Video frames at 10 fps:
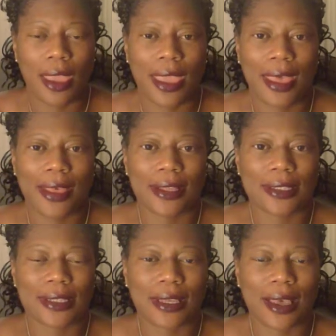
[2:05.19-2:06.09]

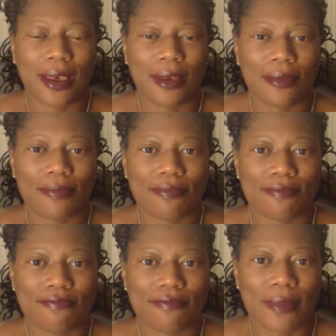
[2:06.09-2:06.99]
And
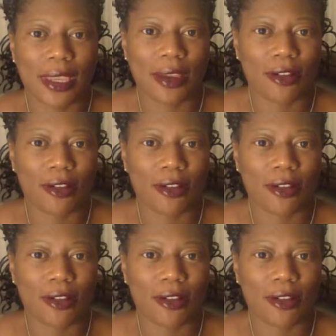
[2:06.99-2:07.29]
they